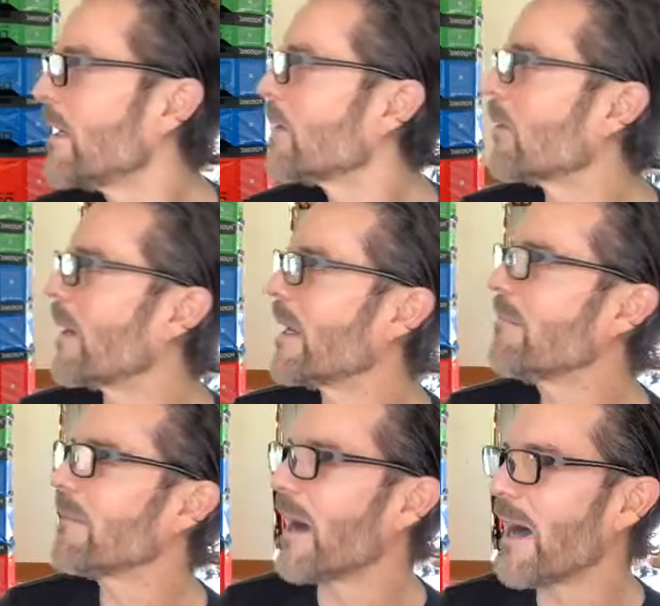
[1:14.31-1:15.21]

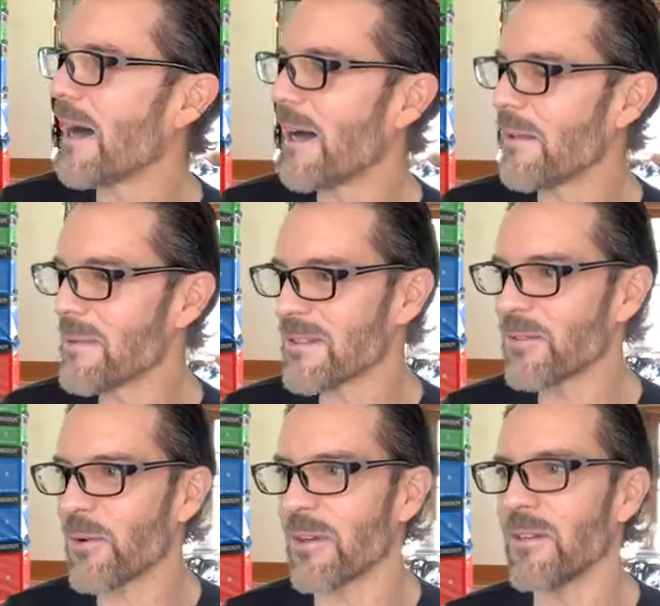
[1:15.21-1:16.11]
Graham. Ah, Mrs.
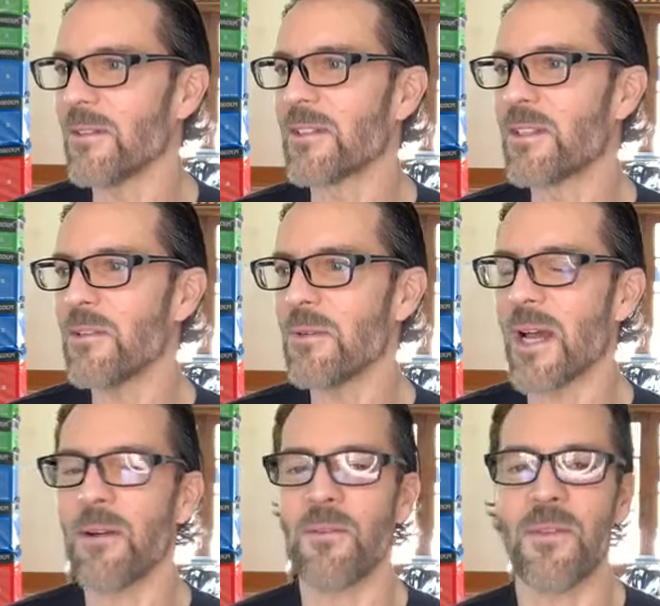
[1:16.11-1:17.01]
Horton. Oh, cute
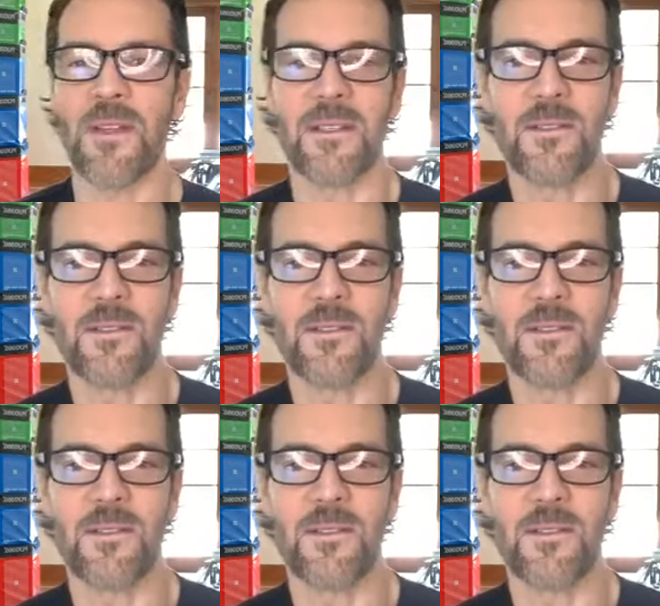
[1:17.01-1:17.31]
outfit.